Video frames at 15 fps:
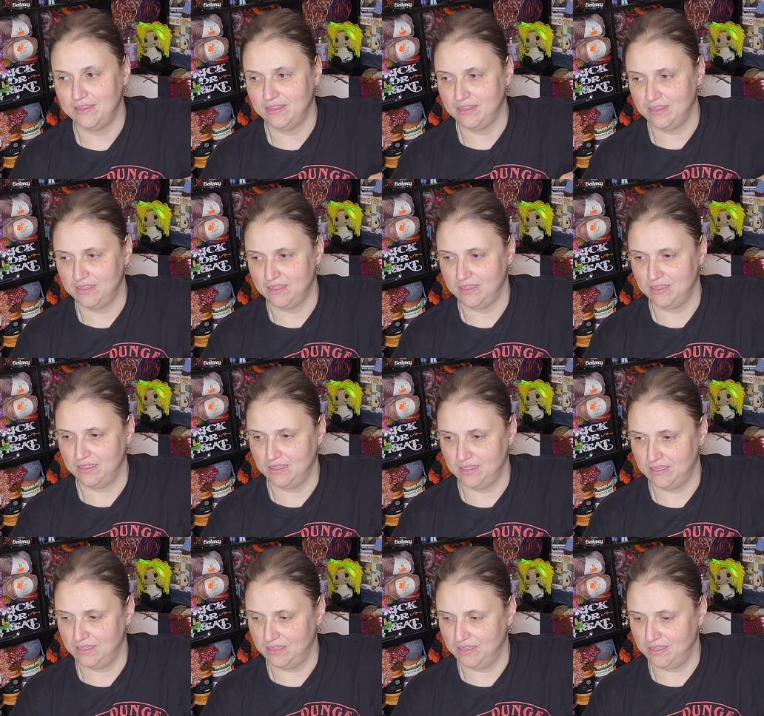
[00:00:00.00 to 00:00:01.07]

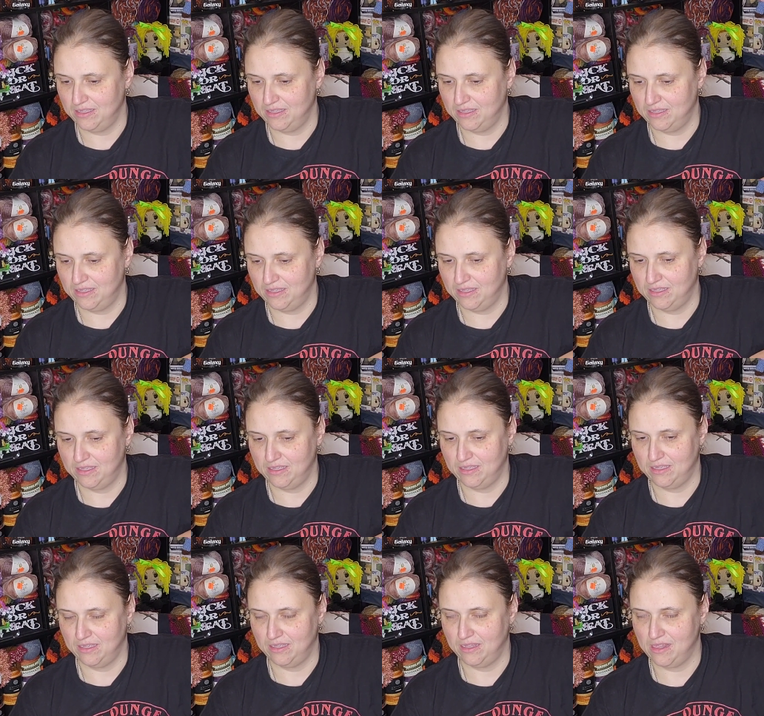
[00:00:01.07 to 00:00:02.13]

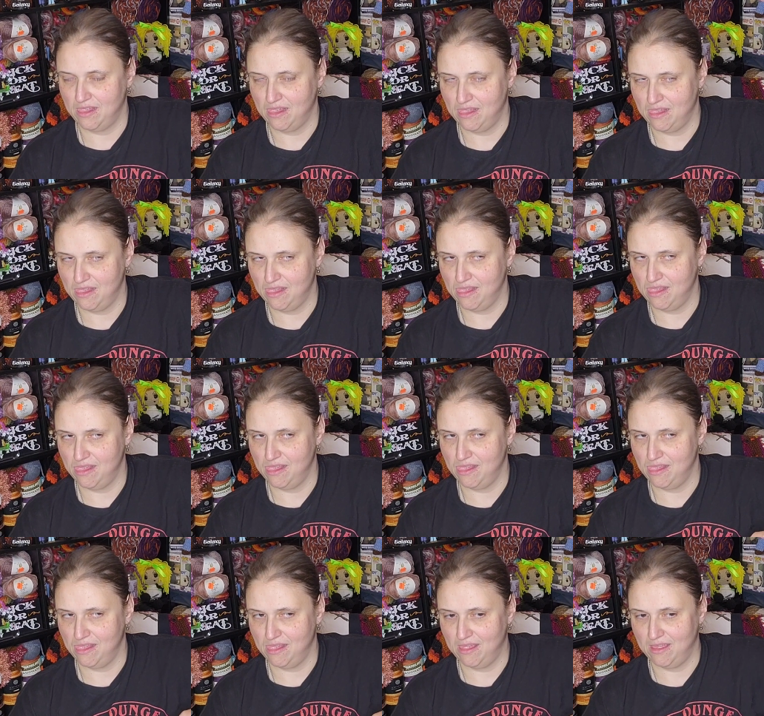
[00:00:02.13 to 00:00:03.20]

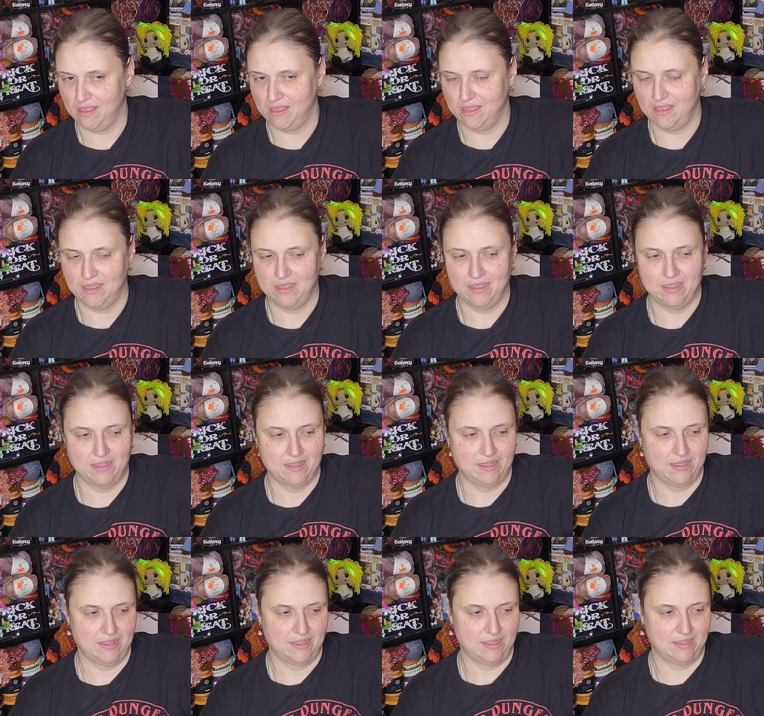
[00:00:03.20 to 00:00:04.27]

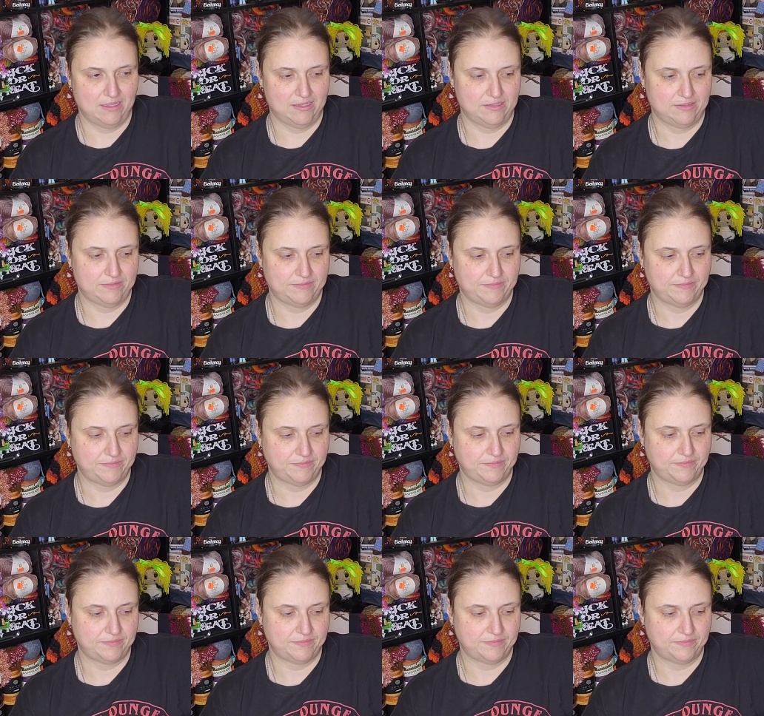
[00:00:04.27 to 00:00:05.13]
[no speech]